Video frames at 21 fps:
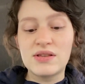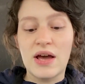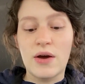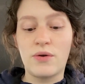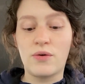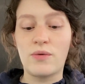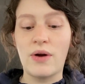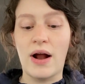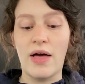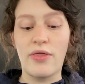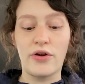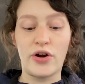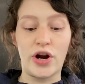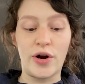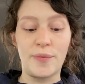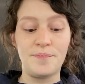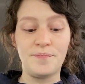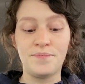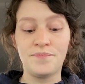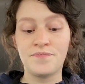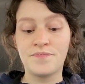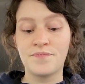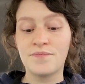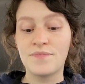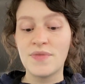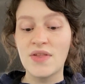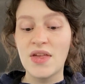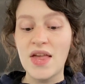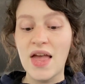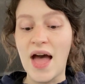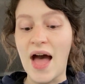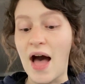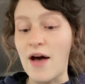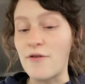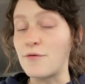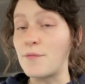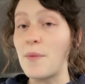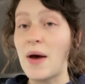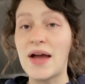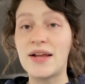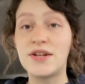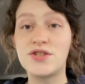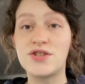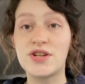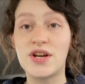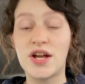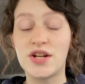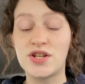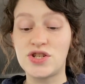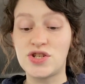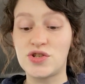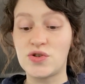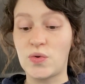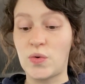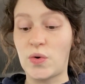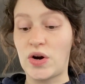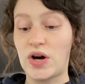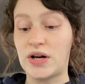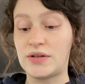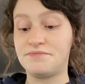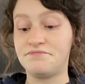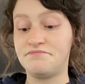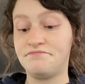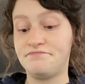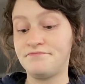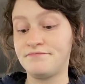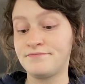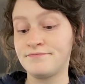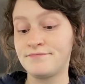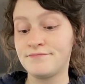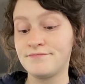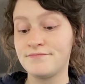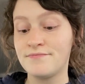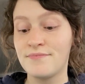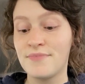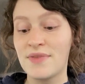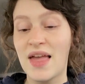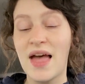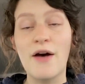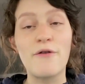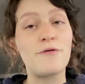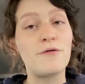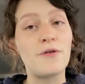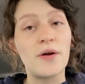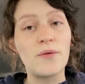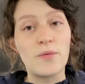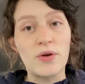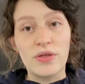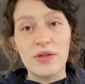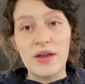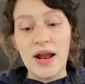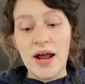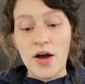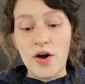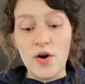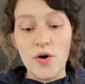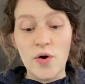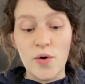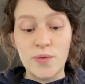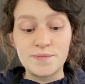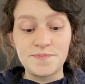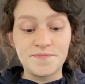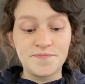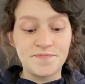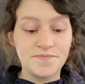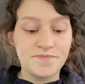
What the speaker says: I would rather have mine judged or have fun with it at home.